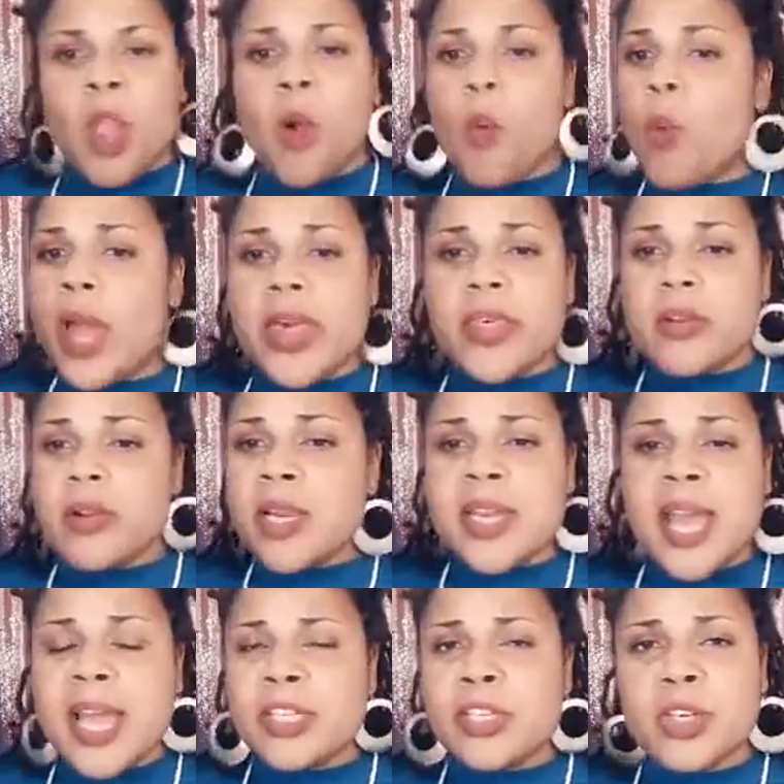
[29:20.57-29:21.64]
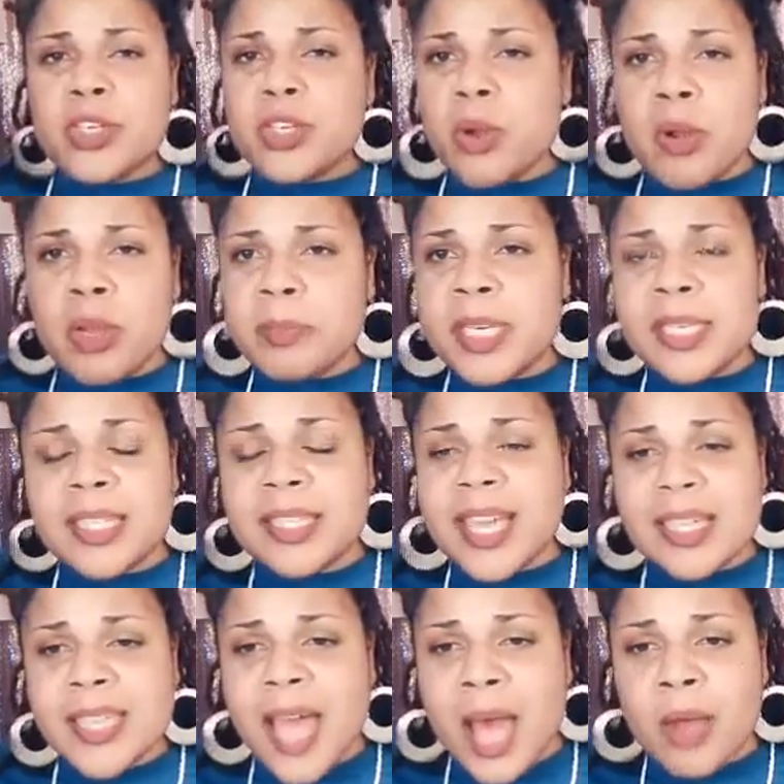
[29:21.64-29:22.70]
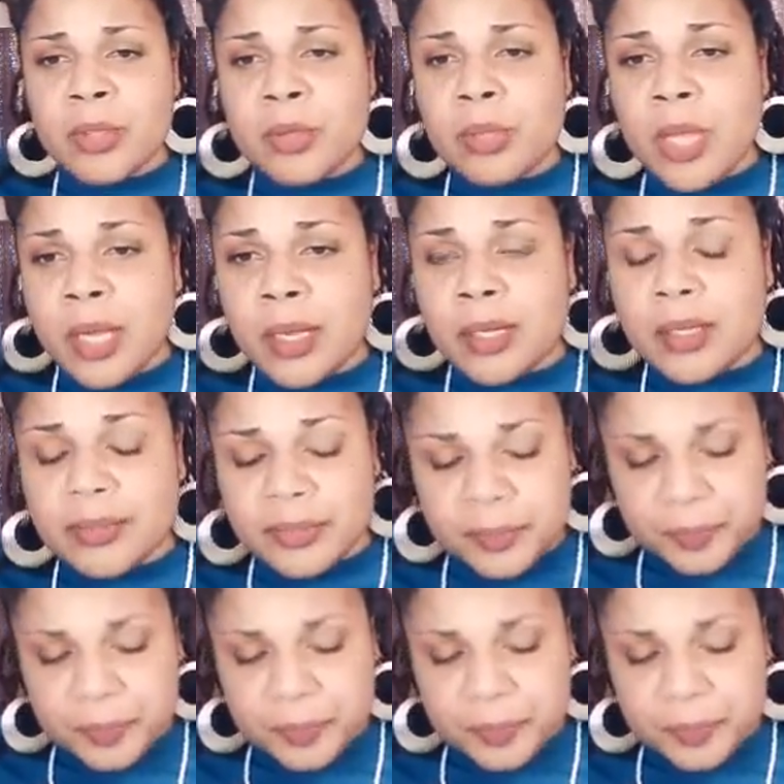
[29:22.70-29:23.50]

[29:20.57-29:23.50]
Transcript: whether or not you're showing me that that's how you love.